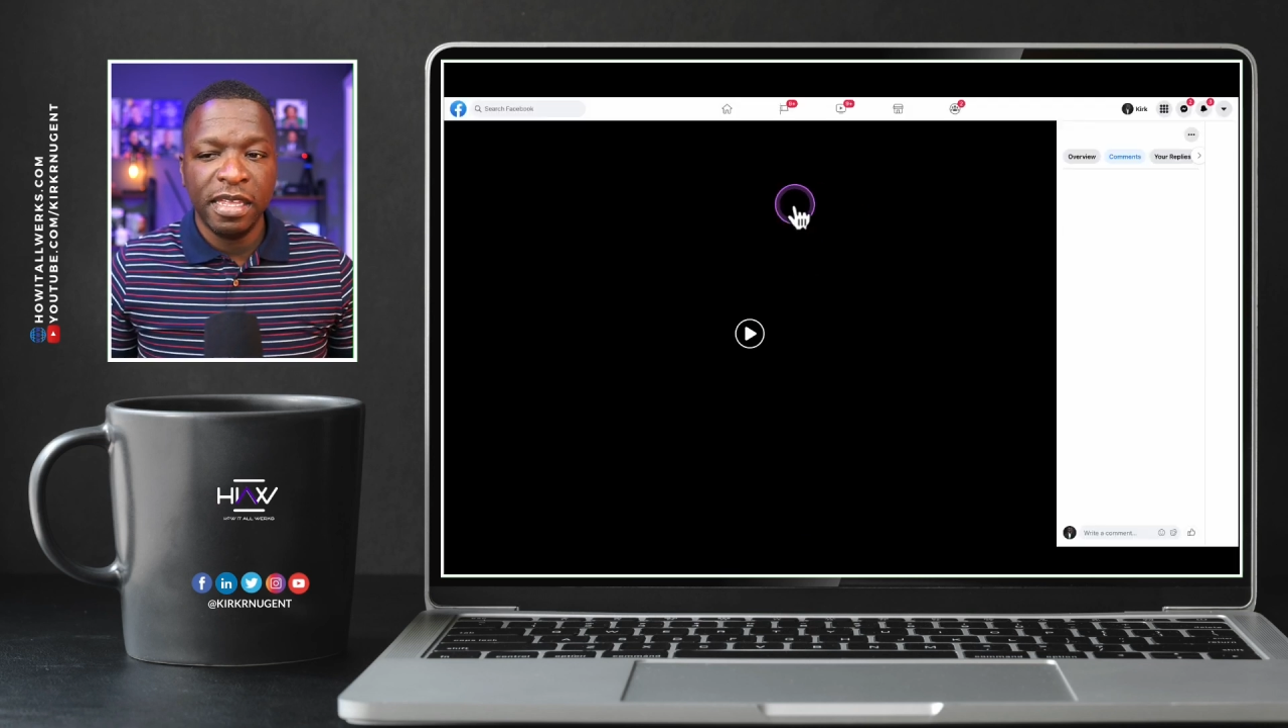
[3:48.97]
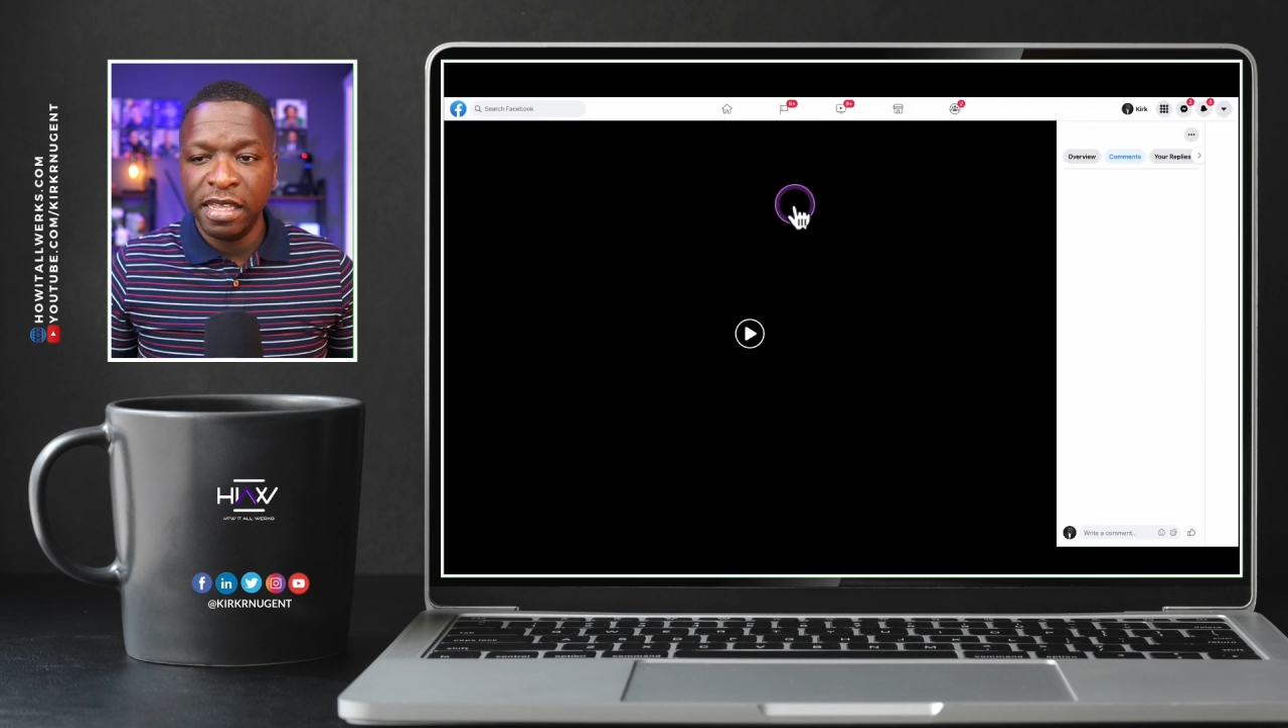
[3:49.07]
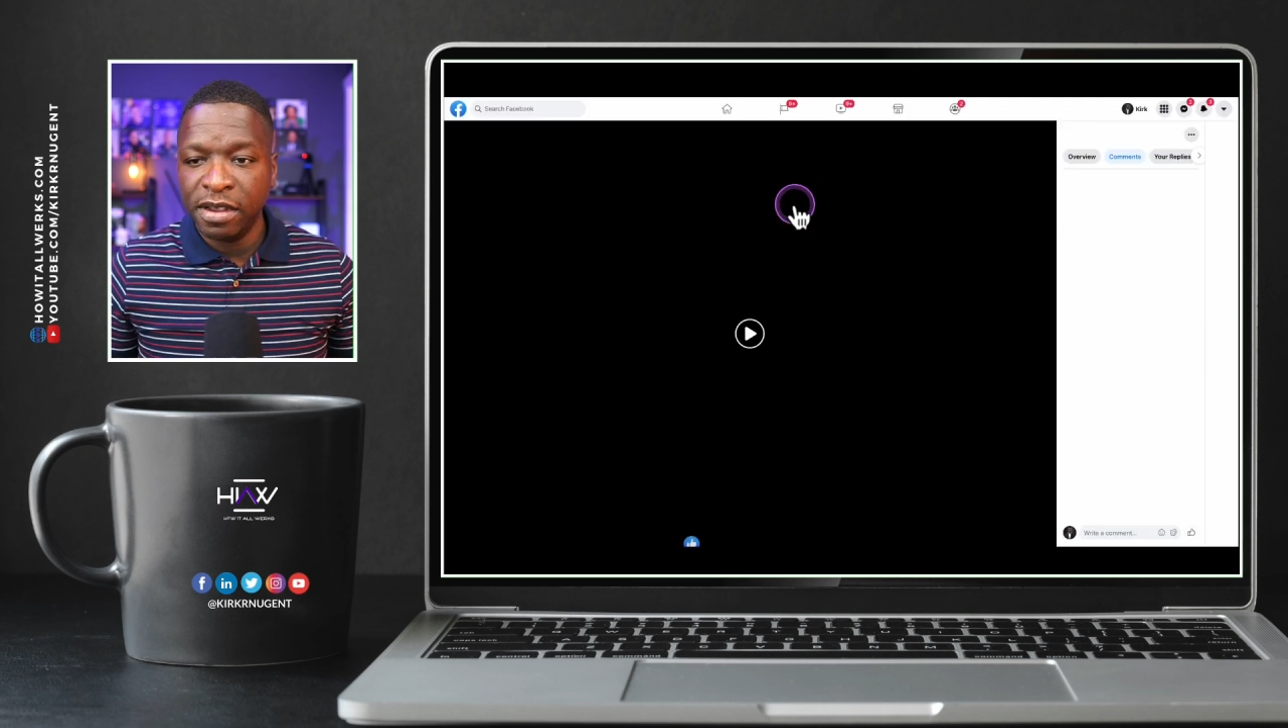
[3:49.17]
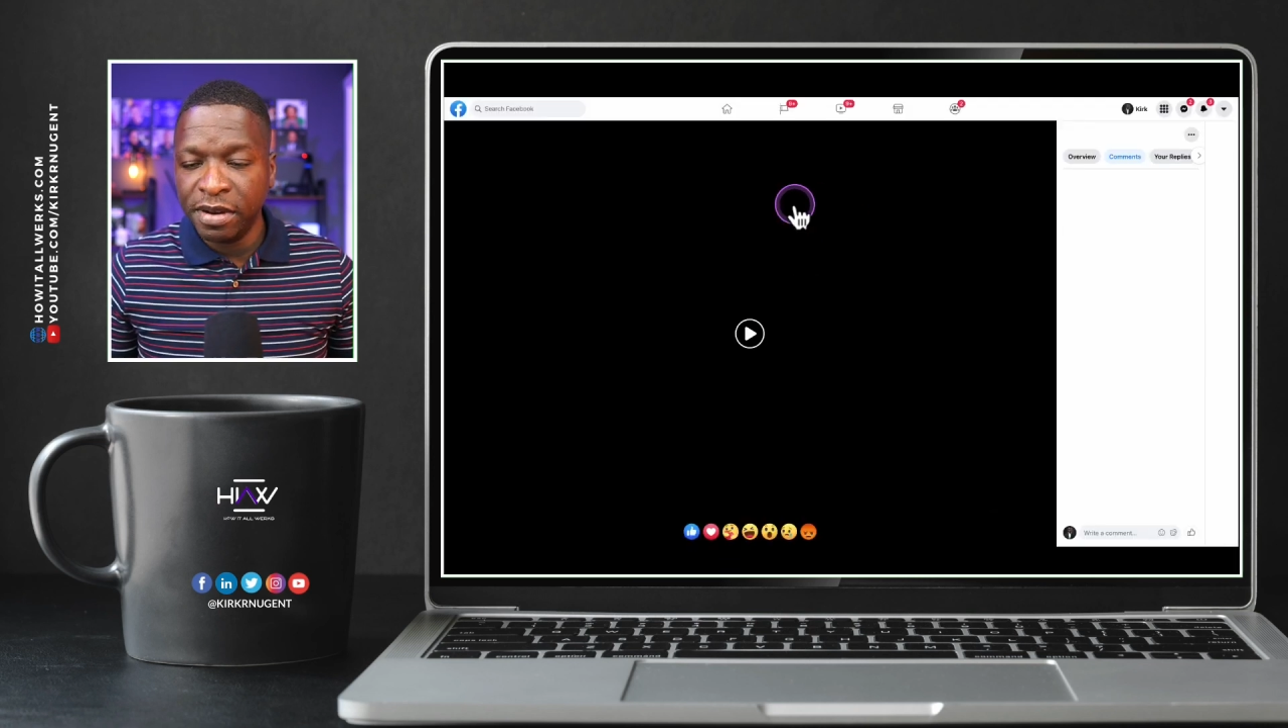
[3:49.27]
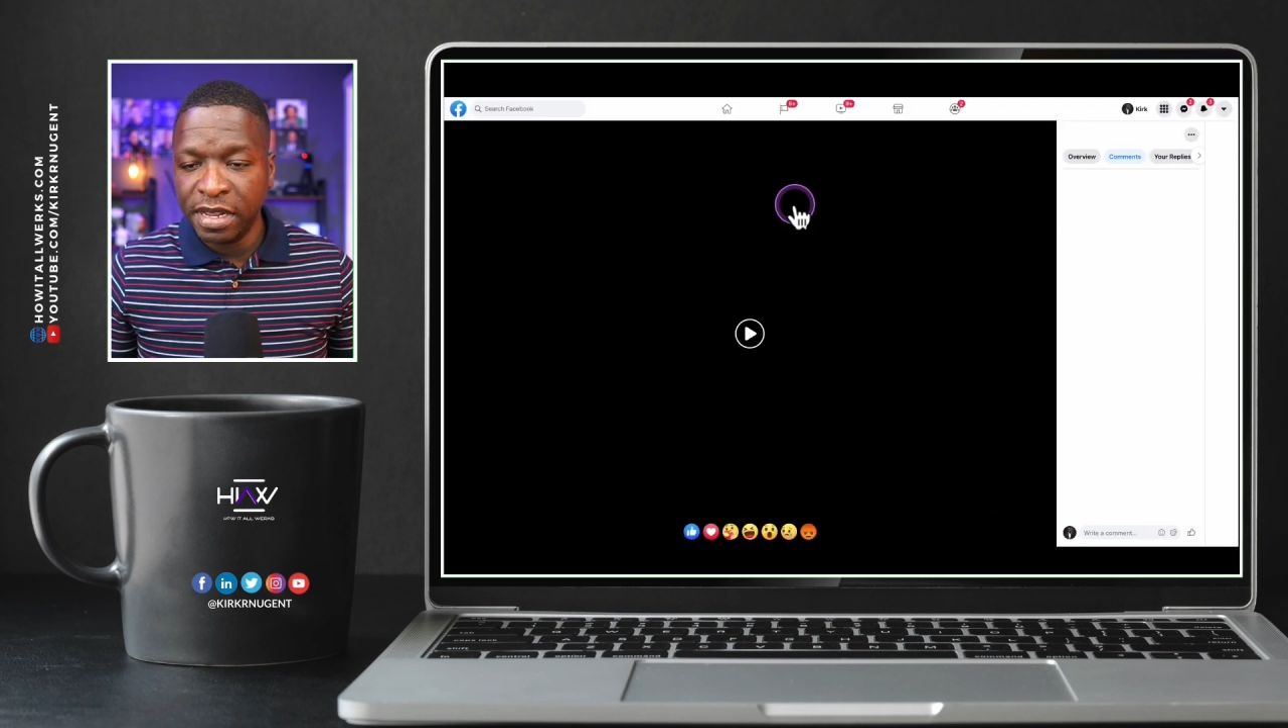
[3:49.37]

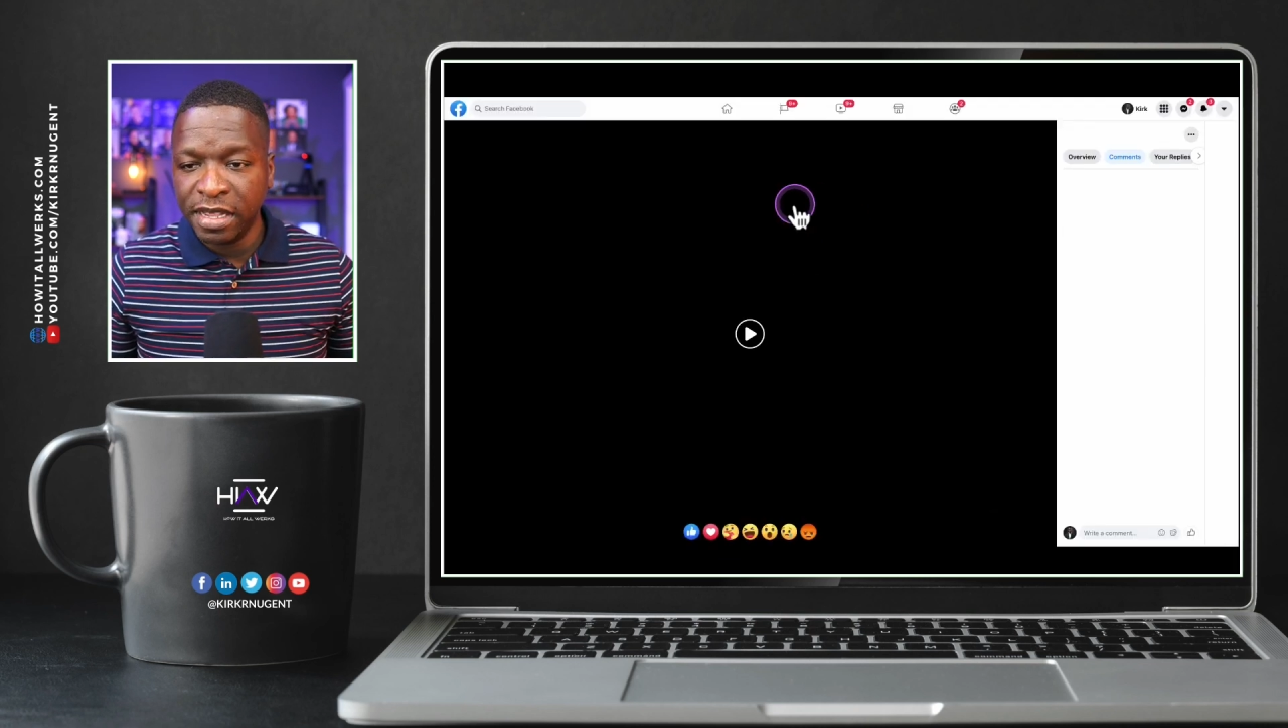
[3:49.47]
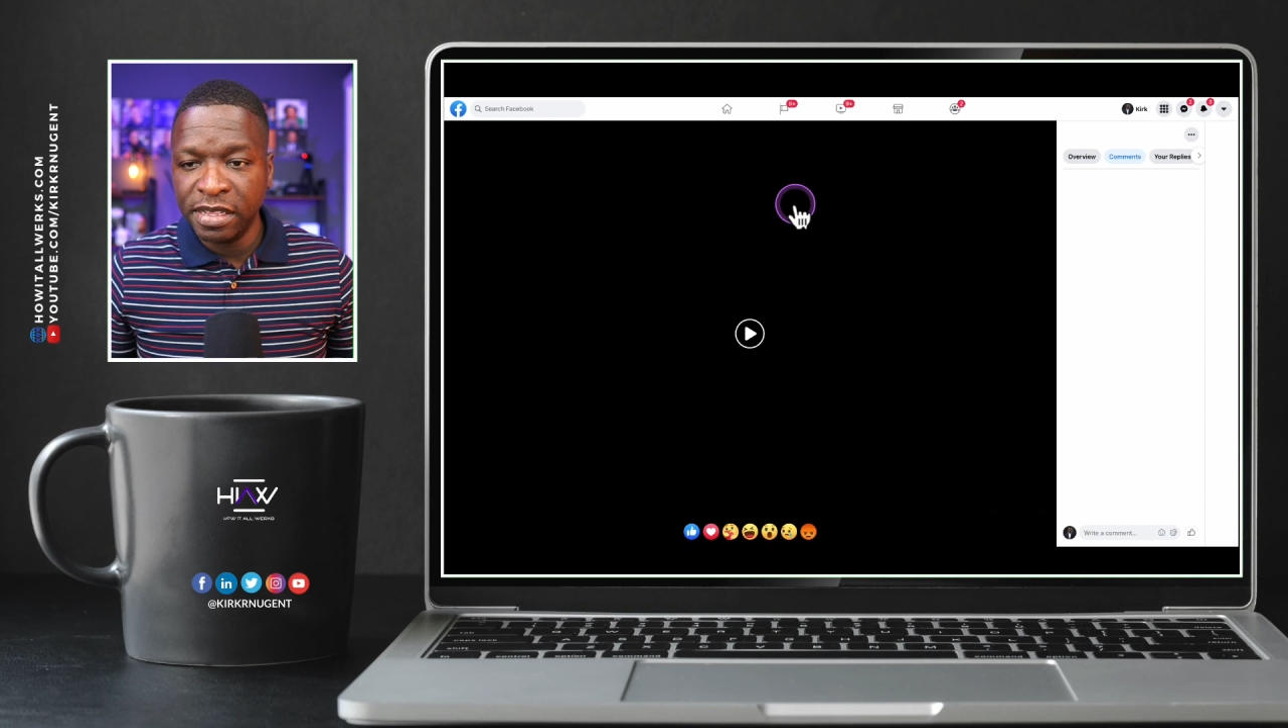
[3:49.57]
here it